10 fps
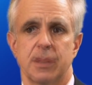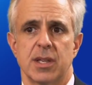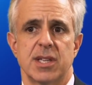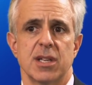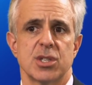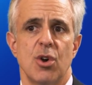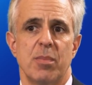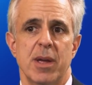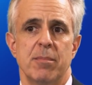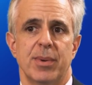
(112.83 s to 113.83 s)
The
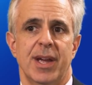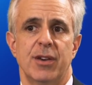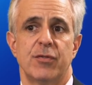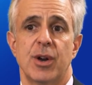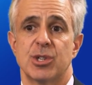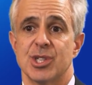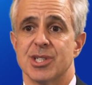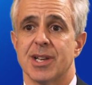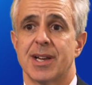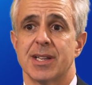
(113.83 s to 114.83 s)
telescope implant
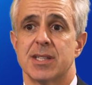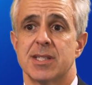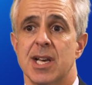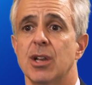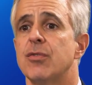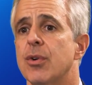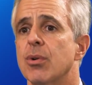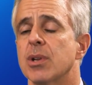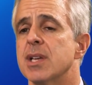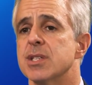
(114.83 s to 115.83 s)
functions like a
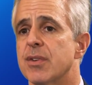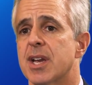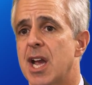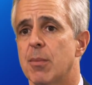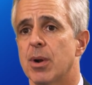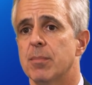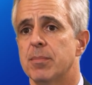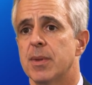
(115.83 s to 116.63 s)
telephoto lens of a camera.